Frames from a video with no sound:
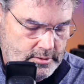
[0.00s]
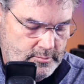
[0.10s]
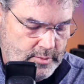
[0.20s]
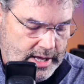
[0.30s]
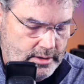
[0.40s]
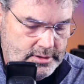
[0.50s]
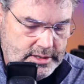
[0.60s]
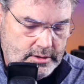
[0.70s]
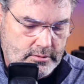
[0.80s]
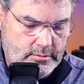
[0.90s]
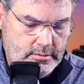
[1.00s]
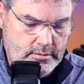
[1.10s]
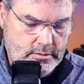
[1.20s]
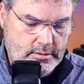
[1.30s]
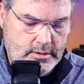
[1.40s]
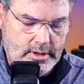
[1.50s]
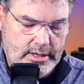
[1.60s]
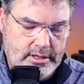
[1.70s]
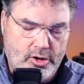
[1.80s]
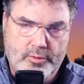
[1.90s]
mail here,
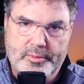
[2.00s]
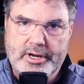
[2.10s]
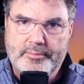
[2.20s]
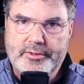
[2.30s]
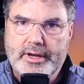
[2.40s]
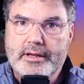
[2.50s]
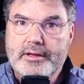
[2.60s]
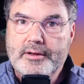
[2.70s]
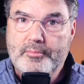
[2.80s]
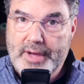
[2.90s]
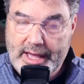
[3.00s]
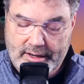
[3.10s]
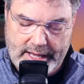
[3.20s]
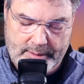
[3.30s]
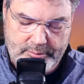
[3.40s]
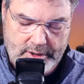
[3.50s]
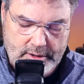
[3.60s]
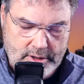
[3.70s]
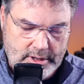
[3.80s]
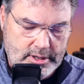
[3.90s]
and it'll open up the mail app.
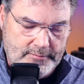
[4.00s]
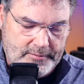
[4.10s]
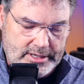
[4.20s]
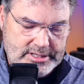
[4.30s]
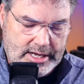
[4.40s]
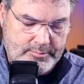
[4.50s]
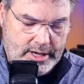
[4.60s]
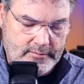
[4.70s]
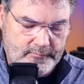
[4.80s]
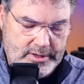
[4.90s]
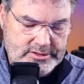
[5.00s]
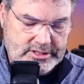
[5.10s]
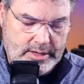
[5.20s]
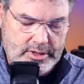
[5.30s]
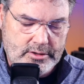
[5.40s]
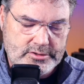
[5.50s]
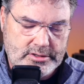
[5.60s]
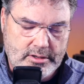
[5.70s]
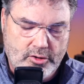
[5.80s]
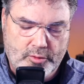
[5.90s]
If I tap on FaceTime here, it's
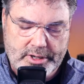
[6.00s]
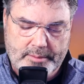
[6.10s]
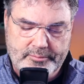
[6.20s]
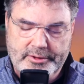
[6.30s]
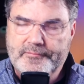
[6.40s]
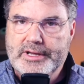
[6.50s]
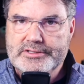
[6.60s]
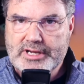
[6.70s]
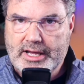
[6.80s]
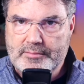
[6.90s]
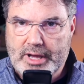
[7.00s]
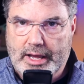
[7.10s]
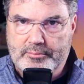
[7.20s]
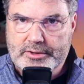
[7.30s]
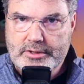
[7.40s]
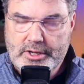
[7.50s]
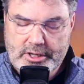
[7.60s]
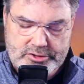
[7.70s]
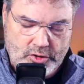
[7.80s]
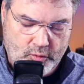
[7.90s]
going to open up the FaceTime app.
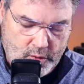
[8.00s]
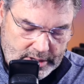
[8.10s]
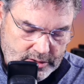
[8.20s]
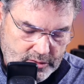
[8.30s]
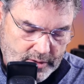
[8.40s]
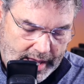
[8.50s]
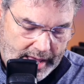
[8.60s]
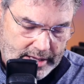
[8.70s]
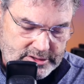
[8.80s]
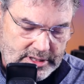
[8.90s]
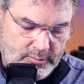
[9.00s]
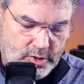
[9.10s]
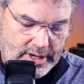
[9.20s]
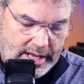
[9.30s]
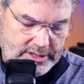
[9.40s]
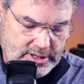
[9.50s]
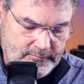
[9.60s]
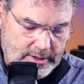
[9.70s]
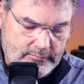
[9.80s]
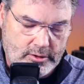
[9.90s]
So when you add someone as a
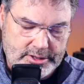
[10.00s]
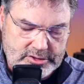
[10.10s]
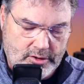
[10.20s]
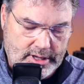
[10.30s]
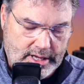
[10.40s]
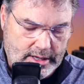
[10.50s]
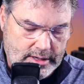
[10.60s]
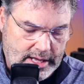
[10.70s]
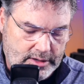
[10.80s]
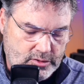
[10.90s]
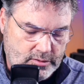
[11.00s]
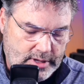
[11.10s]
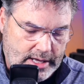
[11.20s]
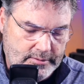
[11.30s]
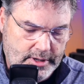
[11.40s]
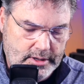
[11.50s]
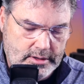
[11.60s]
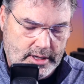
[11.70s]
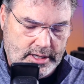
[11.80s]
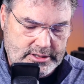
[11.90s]
favorite, let's go ahead and do that.
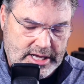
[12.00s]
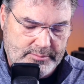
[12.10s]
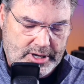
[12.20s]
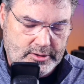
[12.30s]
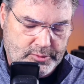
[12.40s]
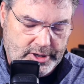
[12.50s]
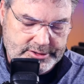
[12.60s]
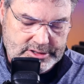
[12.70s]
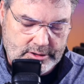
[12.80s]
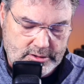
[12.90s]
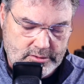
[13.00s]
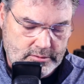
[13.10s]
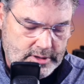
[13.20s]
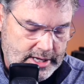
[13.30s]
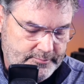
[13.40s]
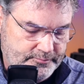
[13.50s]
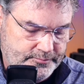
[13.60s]
I tap on the plus here to do that.